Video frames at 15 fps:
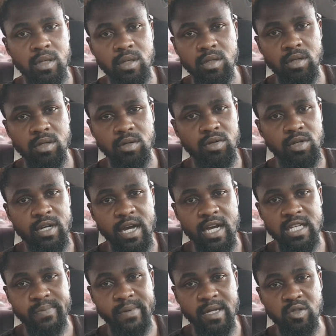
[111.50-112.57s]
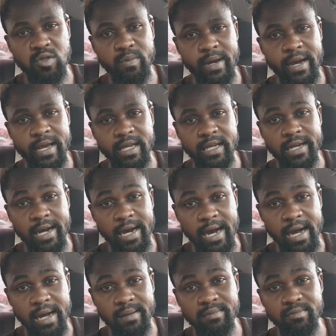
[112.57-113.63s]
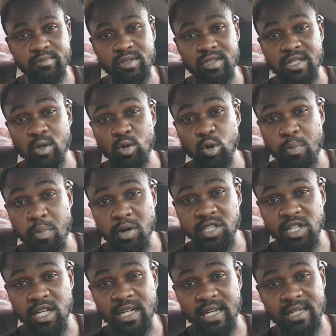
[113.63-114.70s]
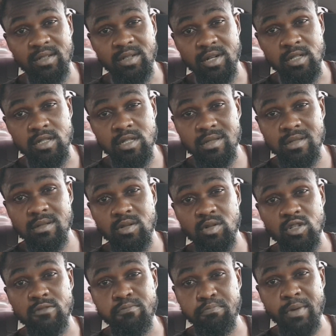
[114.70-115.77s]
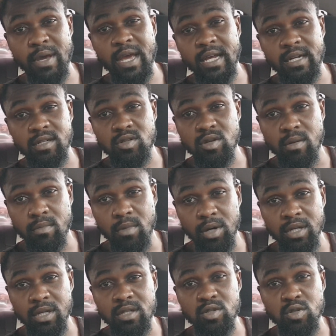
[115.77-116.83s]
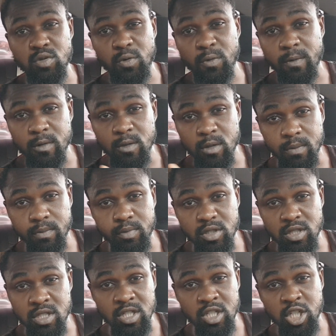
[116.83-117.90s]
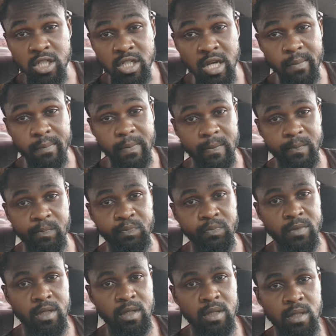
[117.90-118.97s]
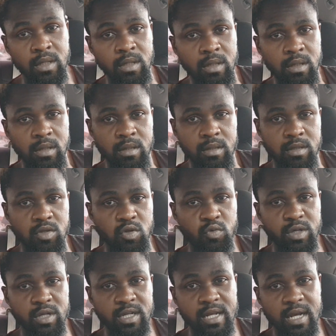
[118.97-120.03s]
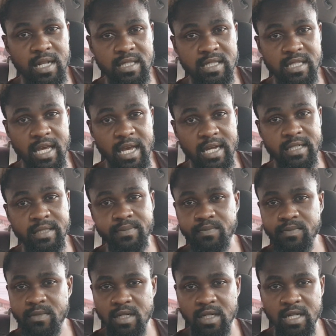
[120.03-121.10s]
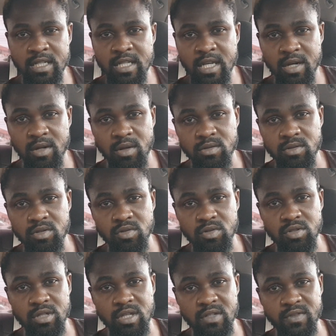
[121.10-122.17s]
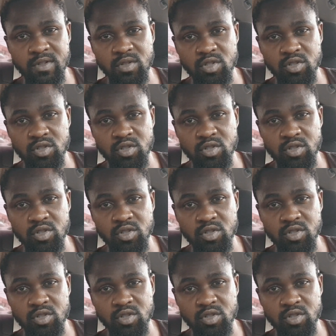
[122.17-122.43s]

You can't expect to buy a car with a low budget and not, you know, spend some money to, you know, put it in shape. So with that said, let's head on to today's video